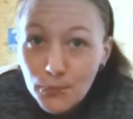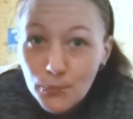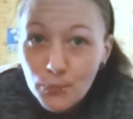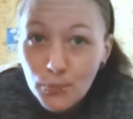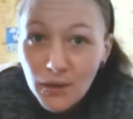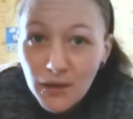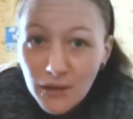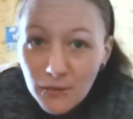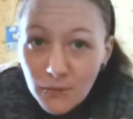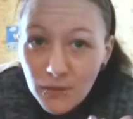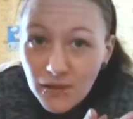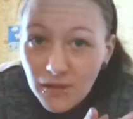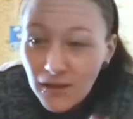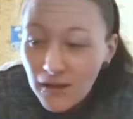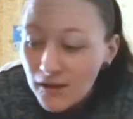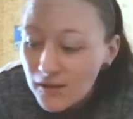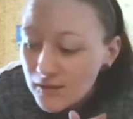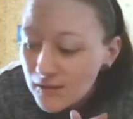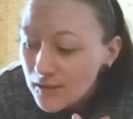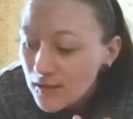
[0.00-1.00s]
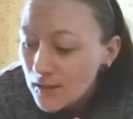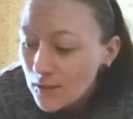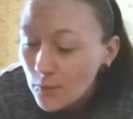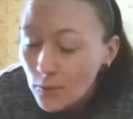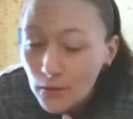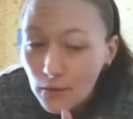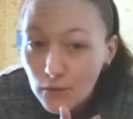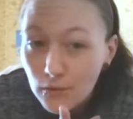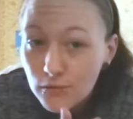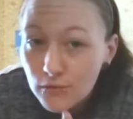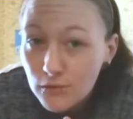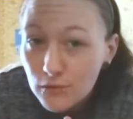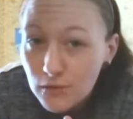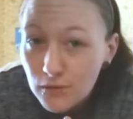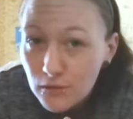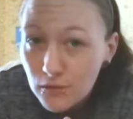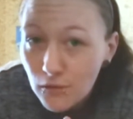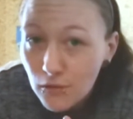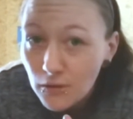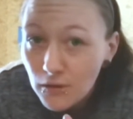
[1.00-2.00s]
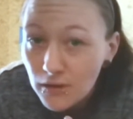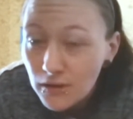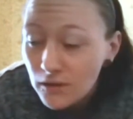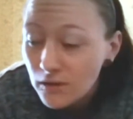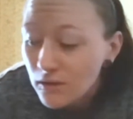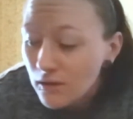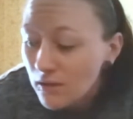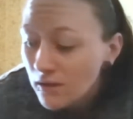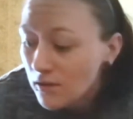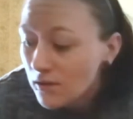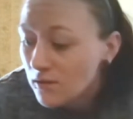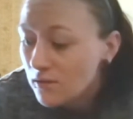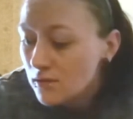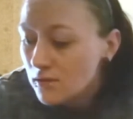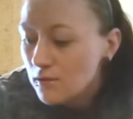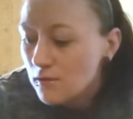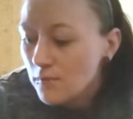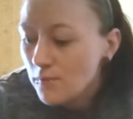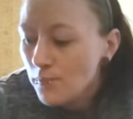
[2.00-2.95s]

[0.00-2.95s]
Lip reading: But with that said, we're going to start into this.